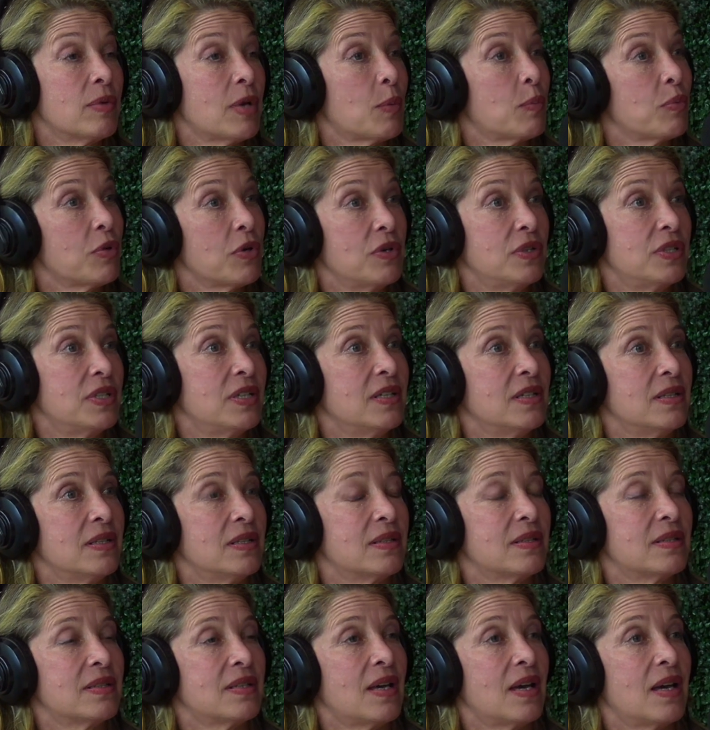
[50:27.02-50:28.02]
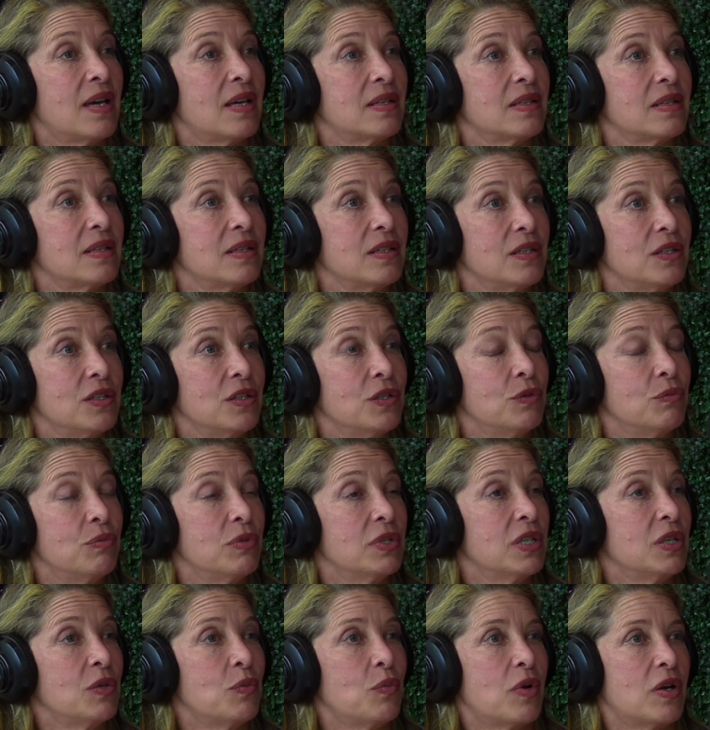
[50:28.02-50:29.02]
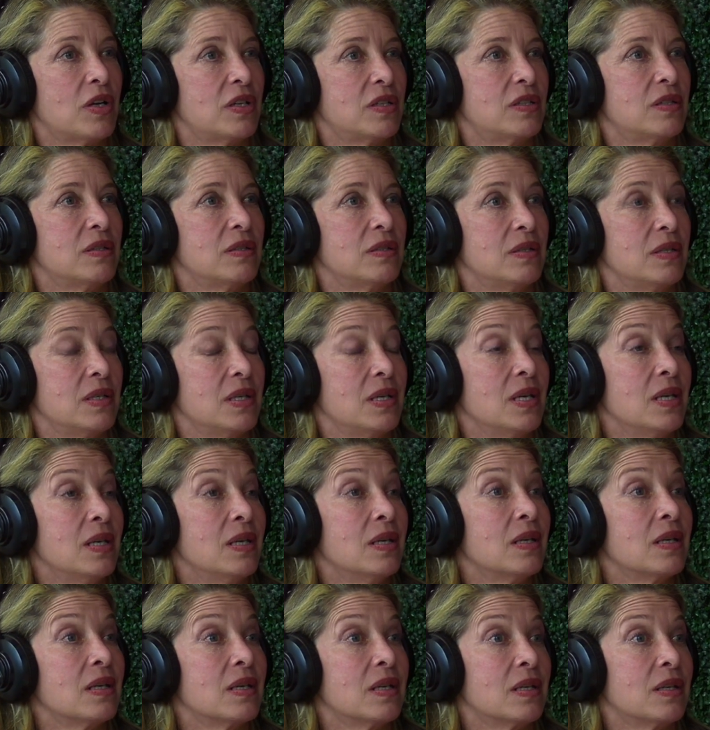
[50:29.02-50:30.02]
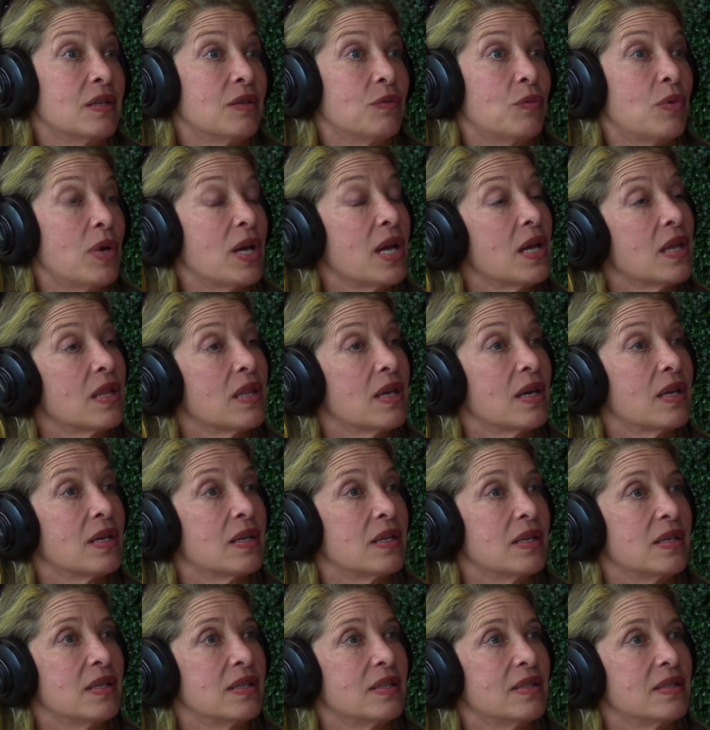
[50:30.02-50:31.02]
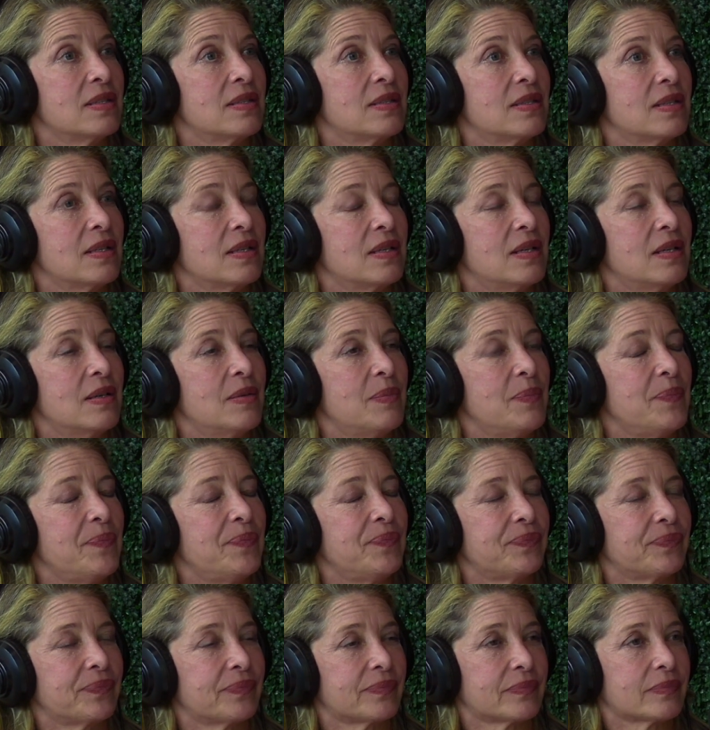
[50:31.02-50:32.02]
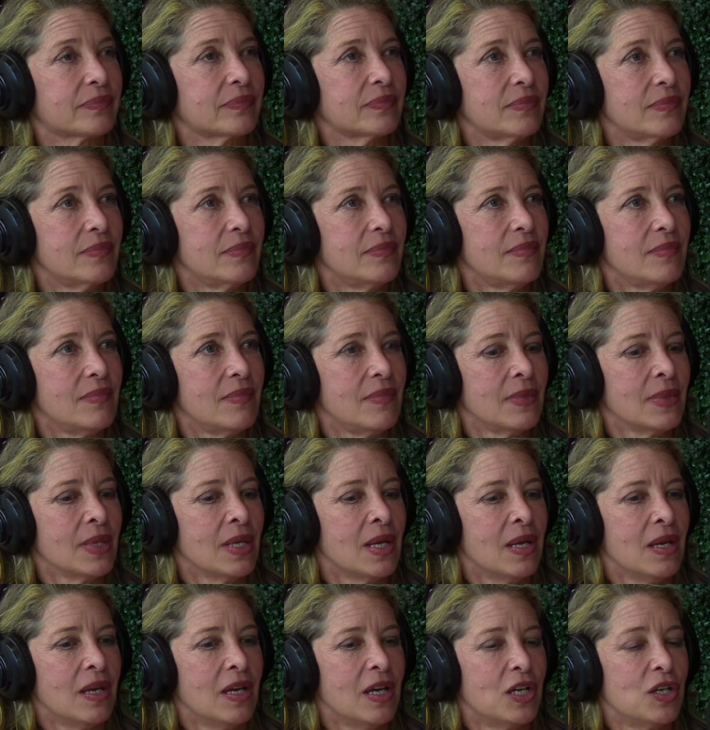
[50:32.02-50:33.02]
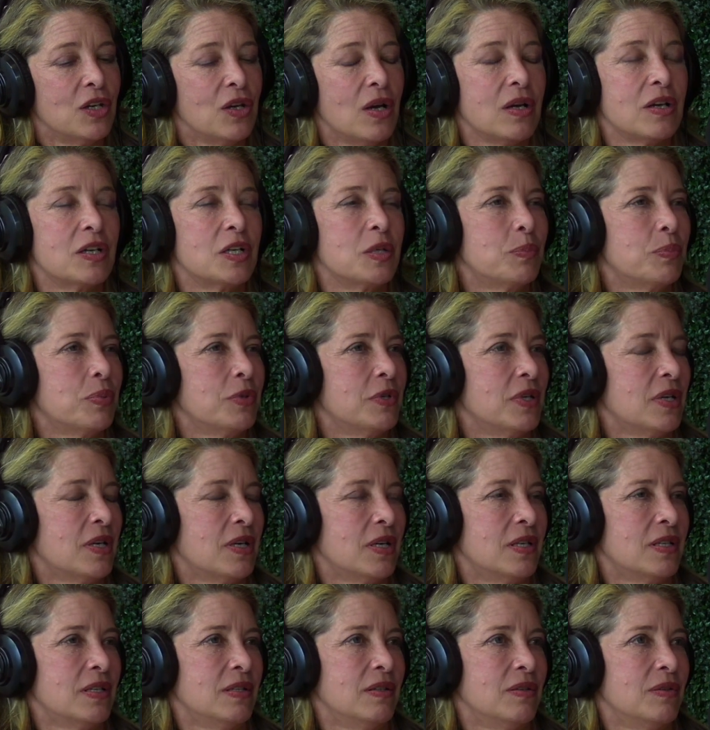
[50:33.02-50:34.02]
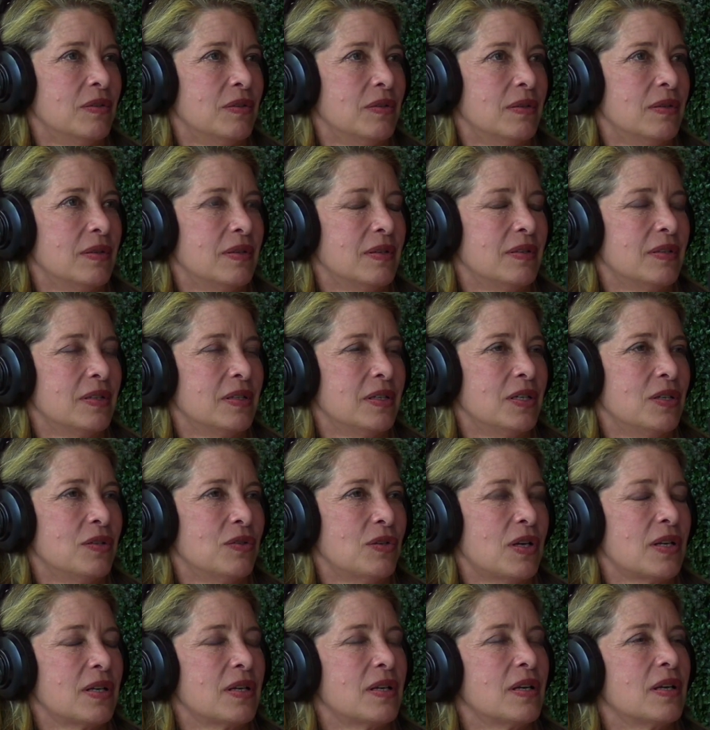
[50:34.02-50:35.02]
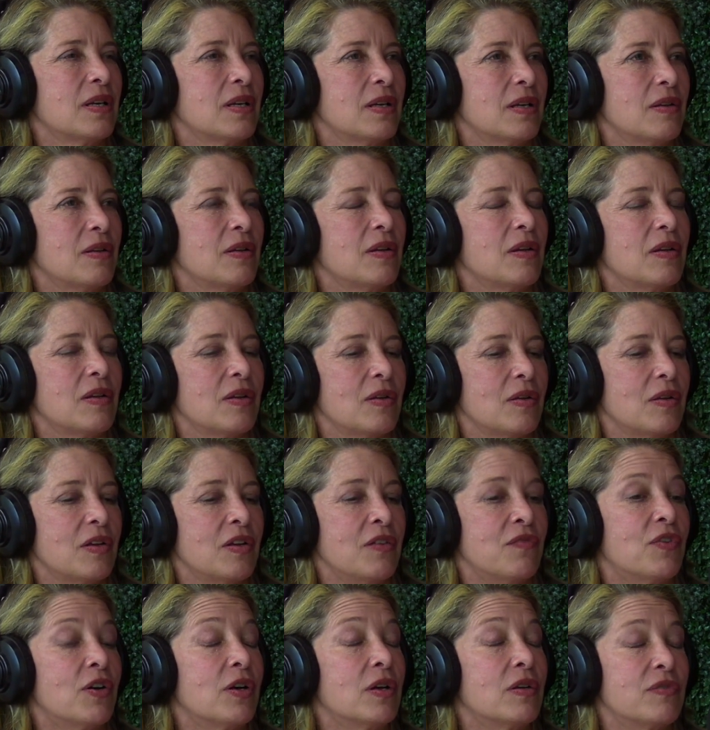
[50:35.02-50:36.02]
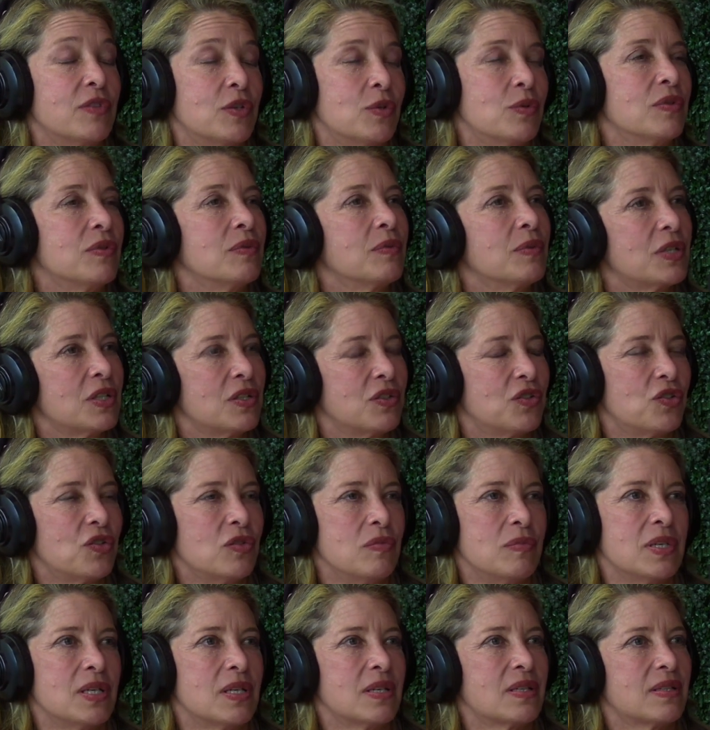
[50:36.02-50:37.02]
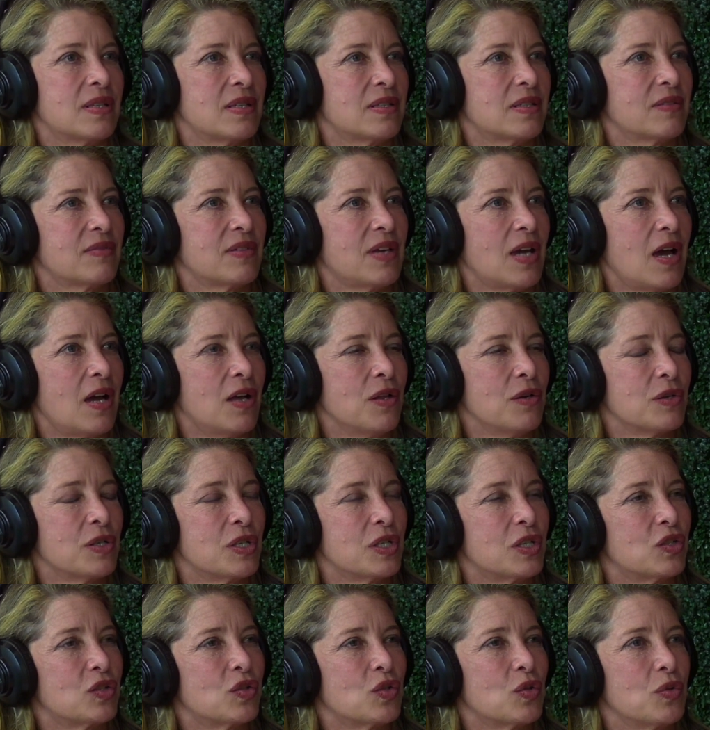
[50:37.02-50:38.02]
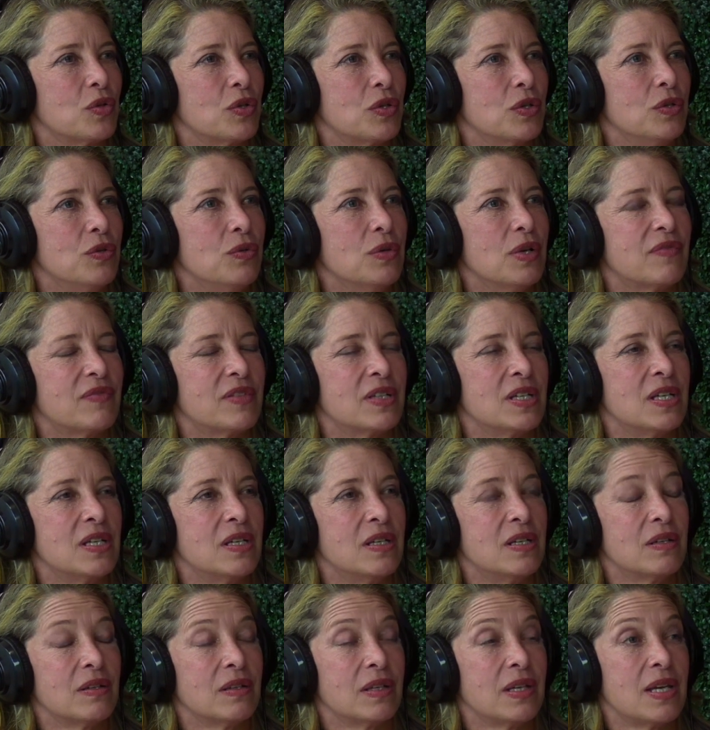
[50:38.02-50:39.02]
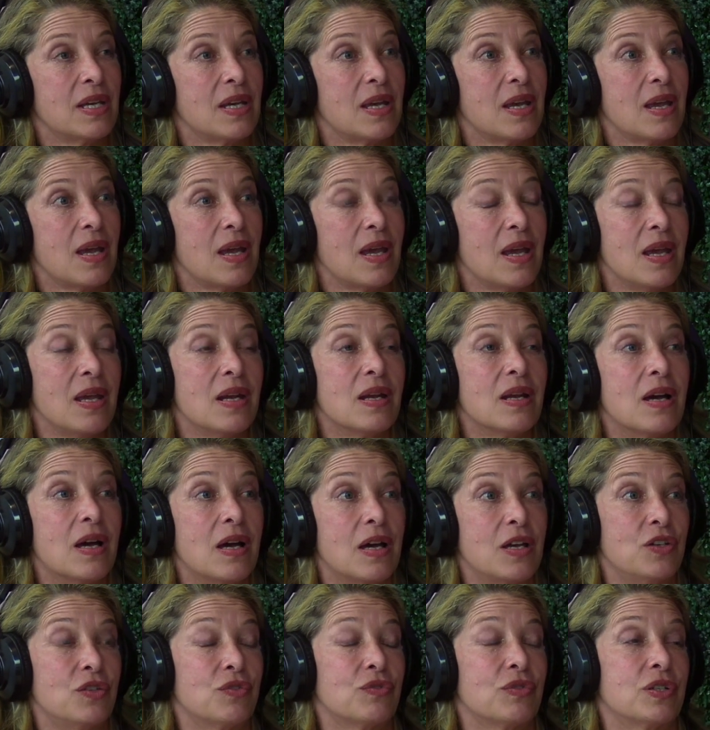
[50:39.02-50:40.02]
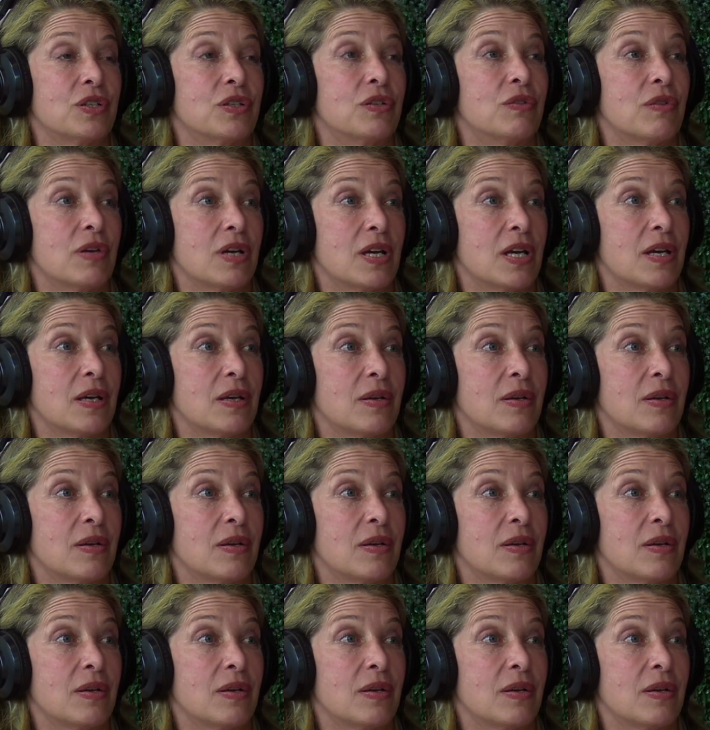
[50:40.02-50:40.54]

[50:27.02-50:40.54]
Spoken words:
know about protein is that you really want to eat it in a way that is not going to not involve you consuming excessive calories. So you have to eat nearly 800